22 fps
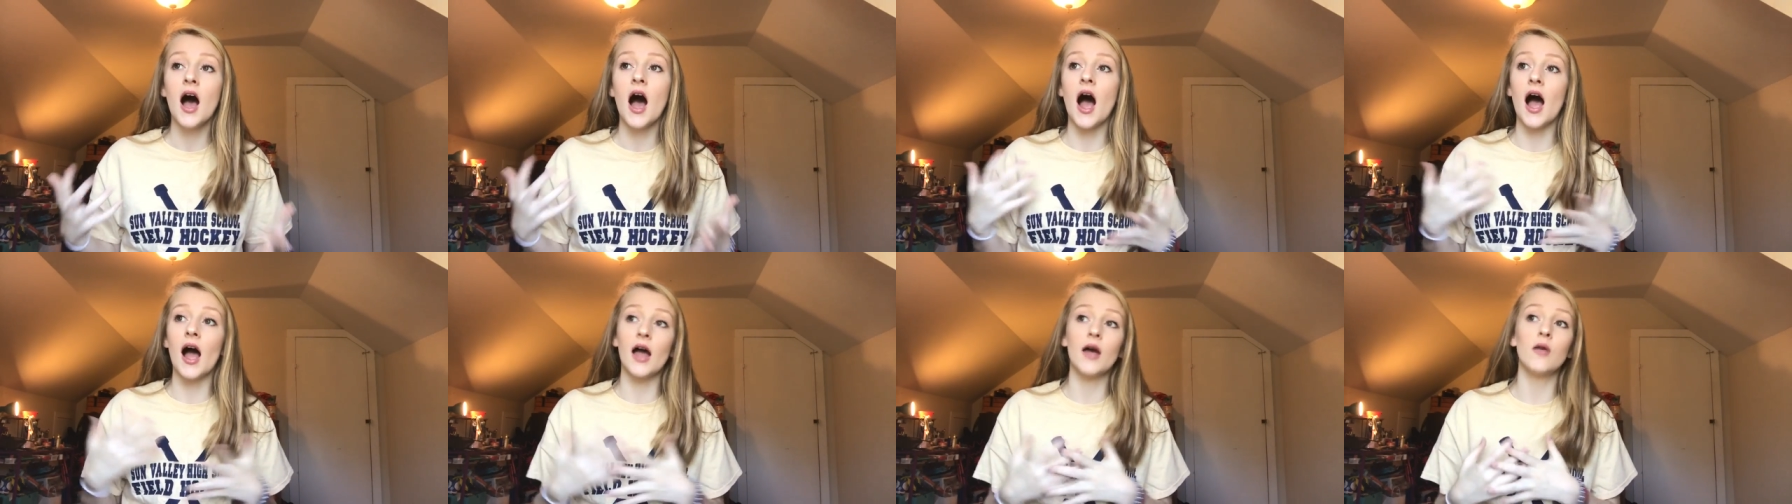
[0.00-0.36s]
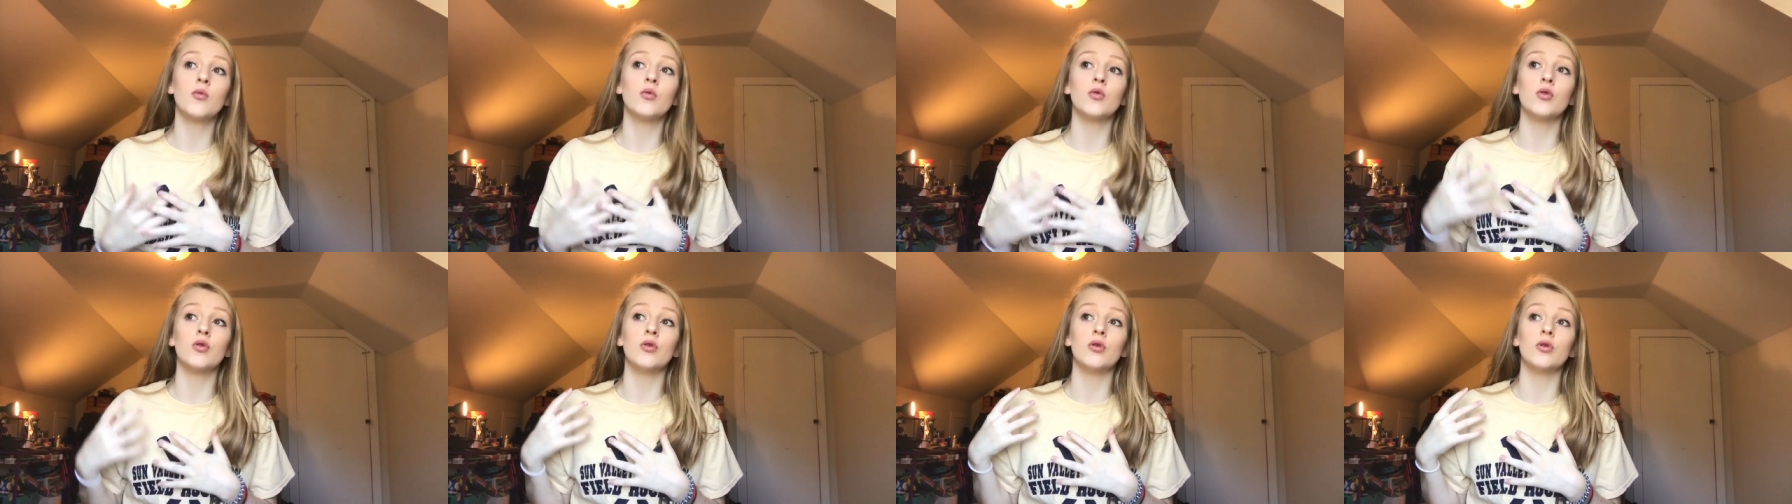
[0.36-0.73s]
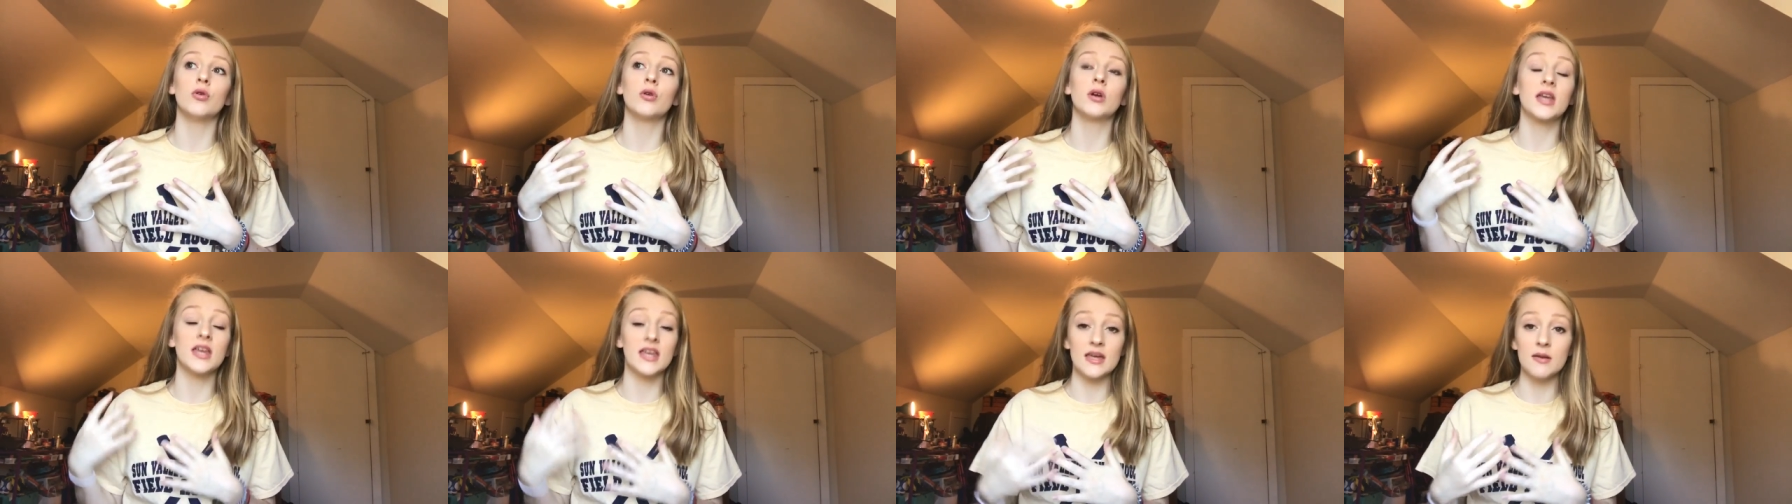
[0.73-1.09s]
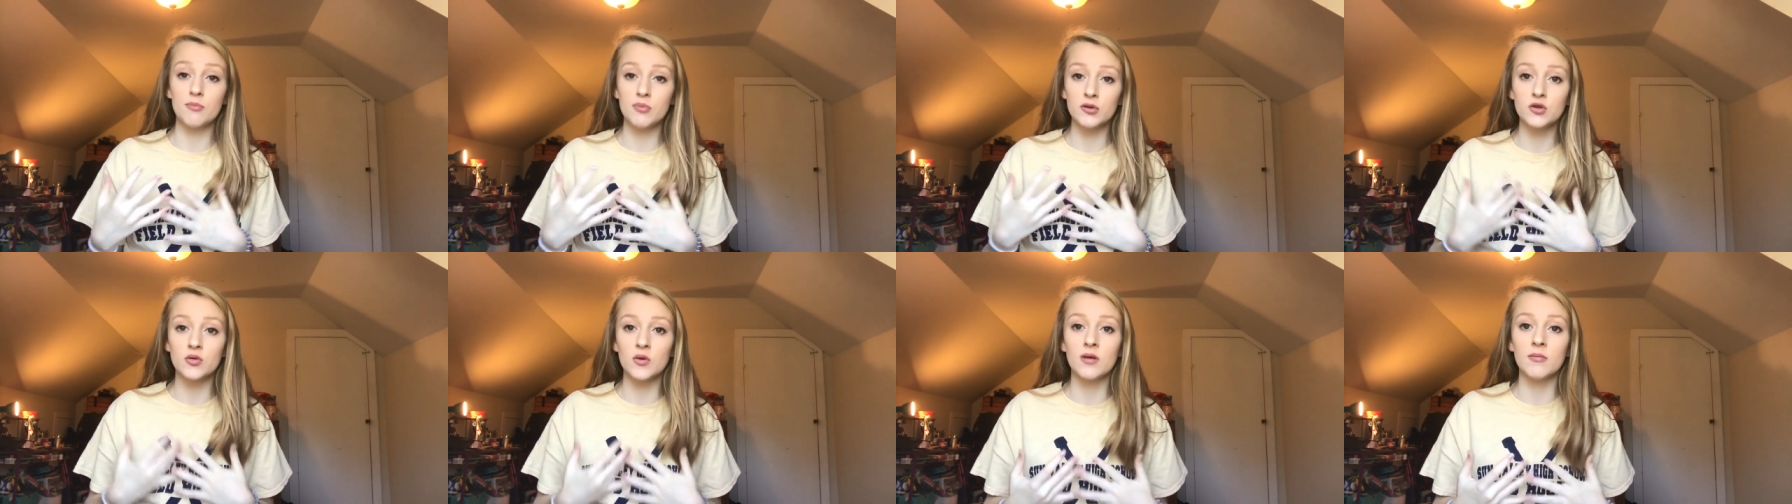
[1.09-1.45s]
I will
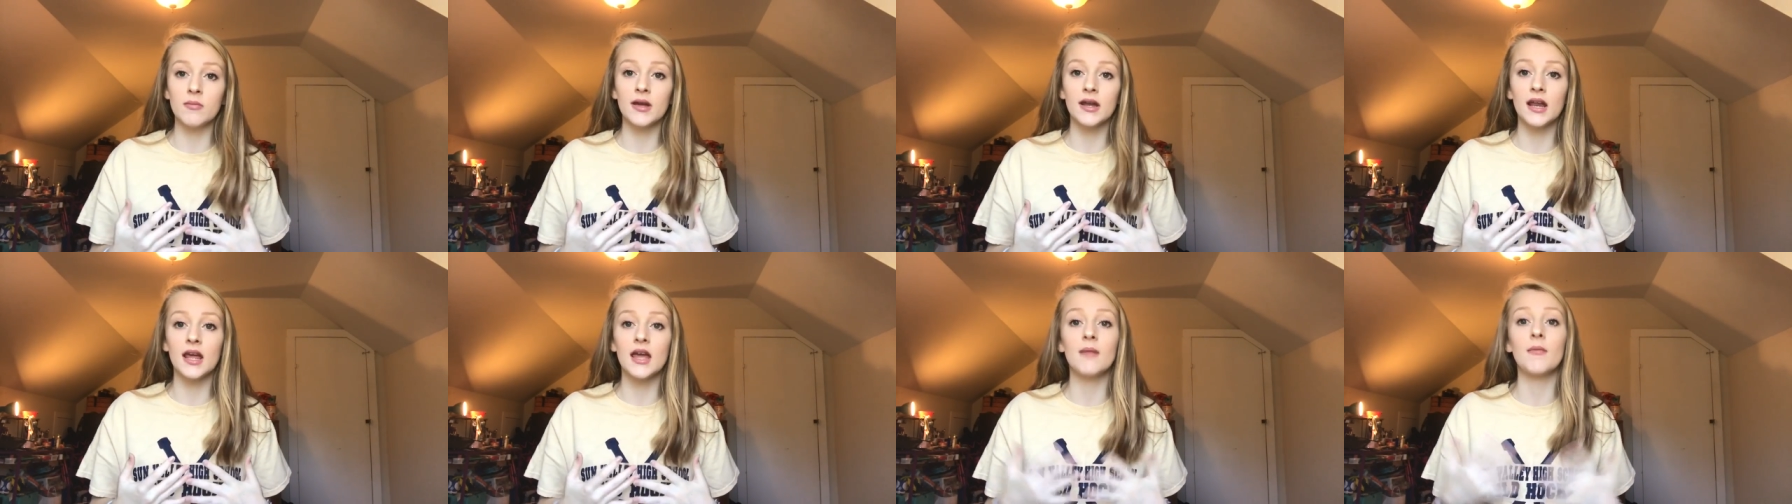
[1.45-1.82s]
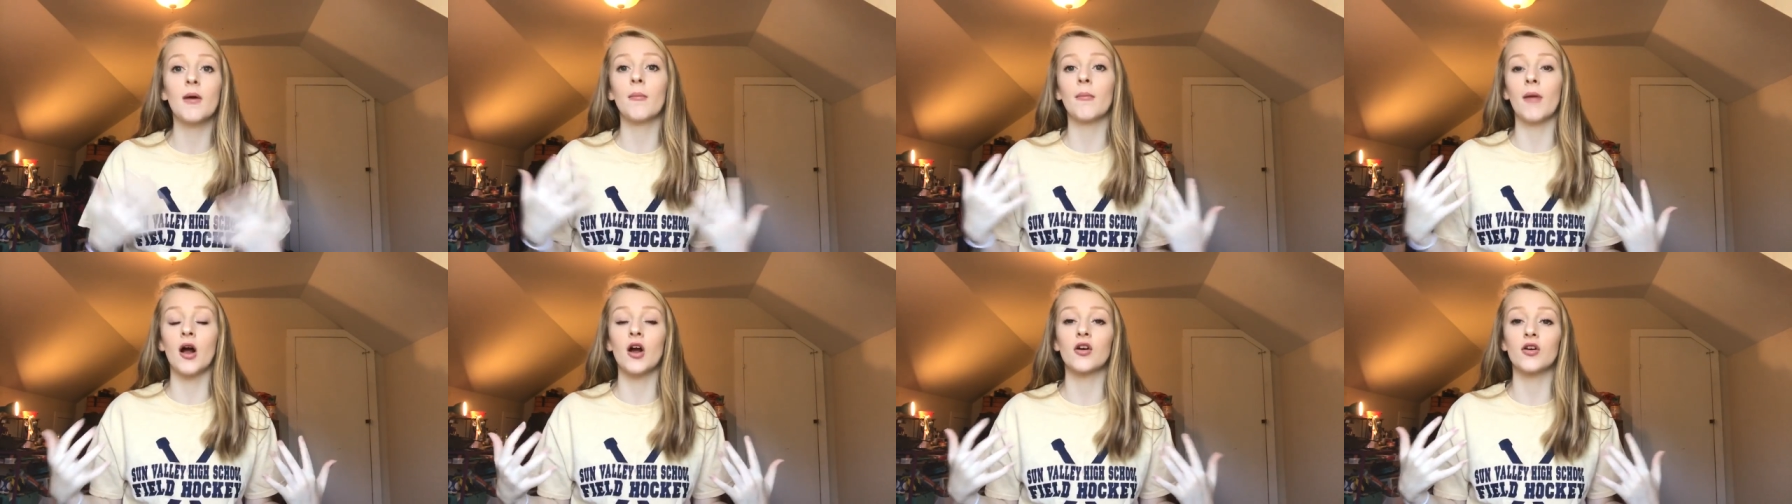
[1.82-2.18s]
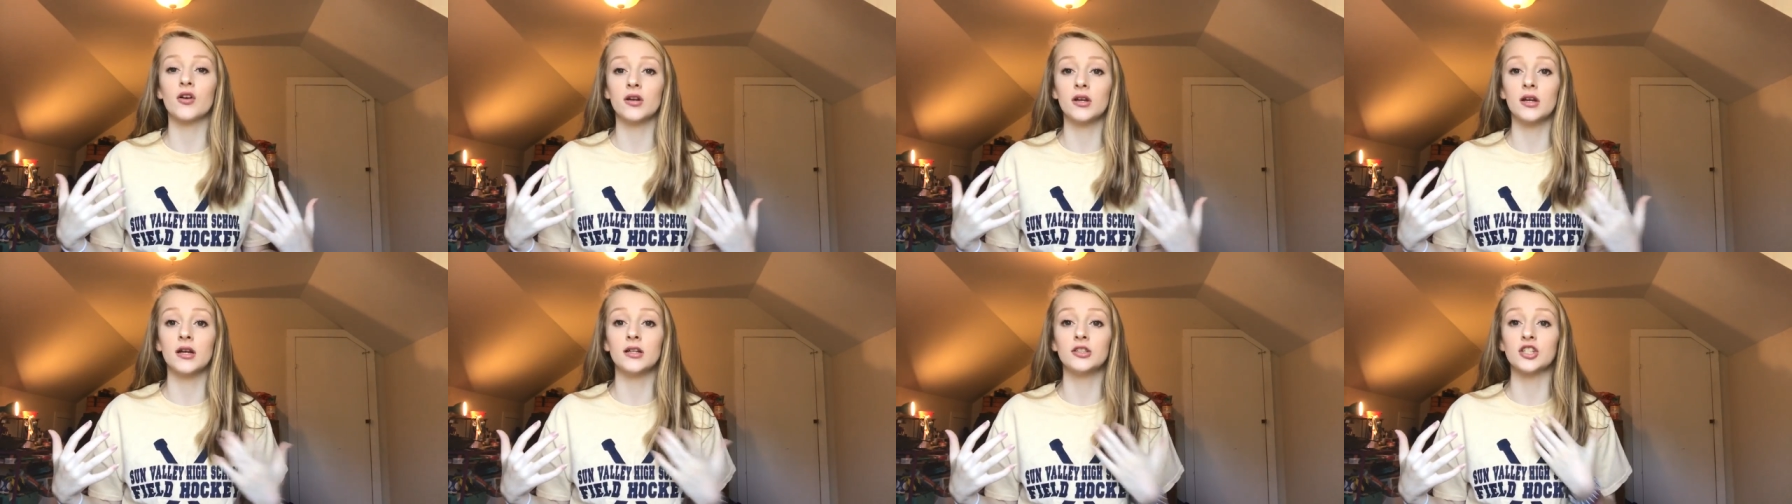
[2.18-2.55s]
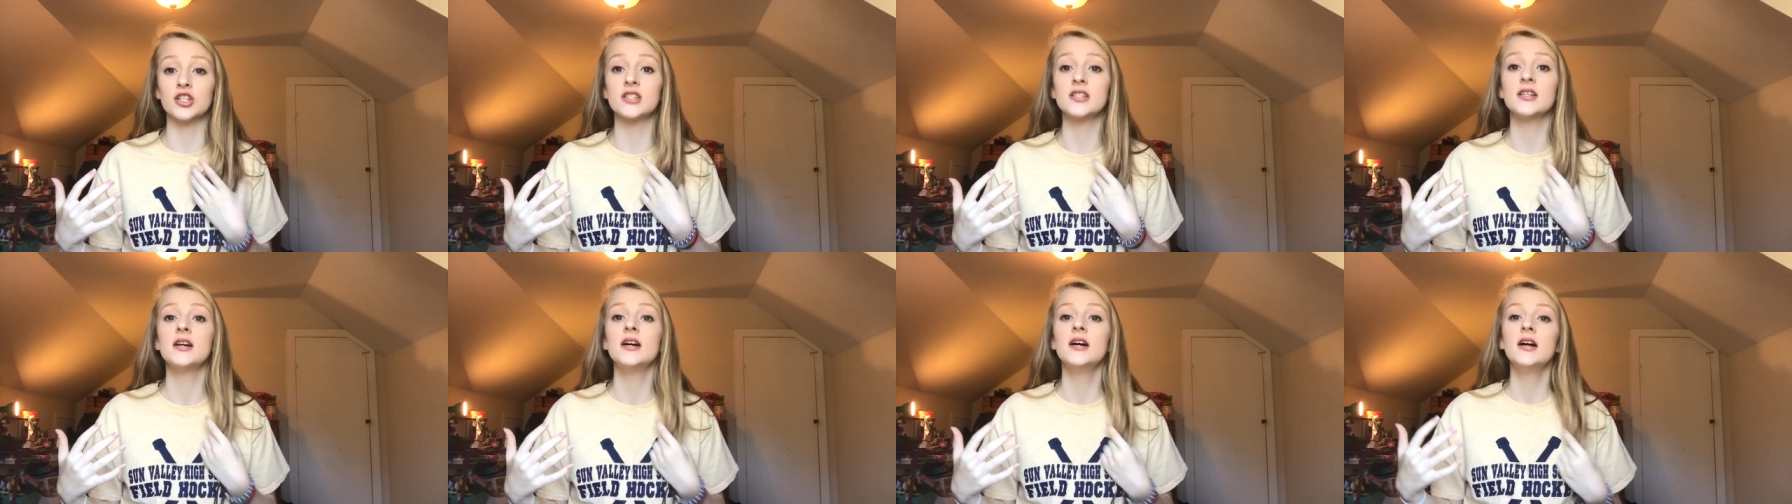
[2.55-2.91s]
keep between me and him. I'm not going to
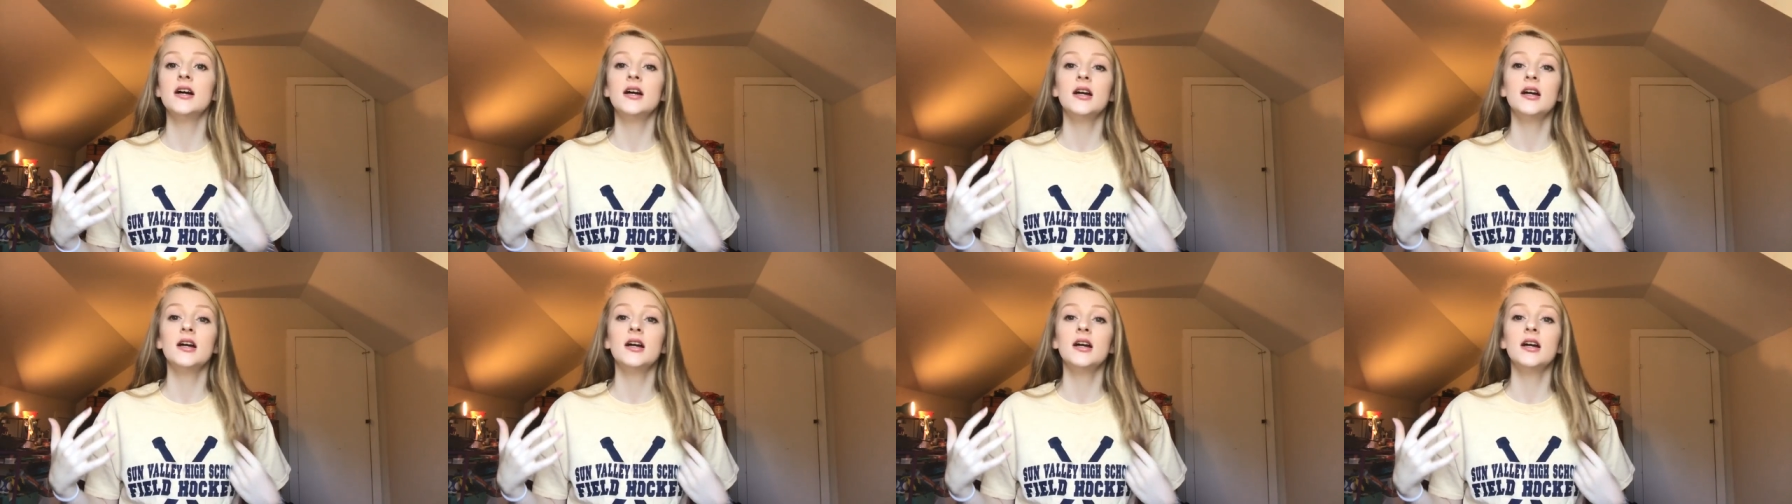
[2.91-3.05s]
just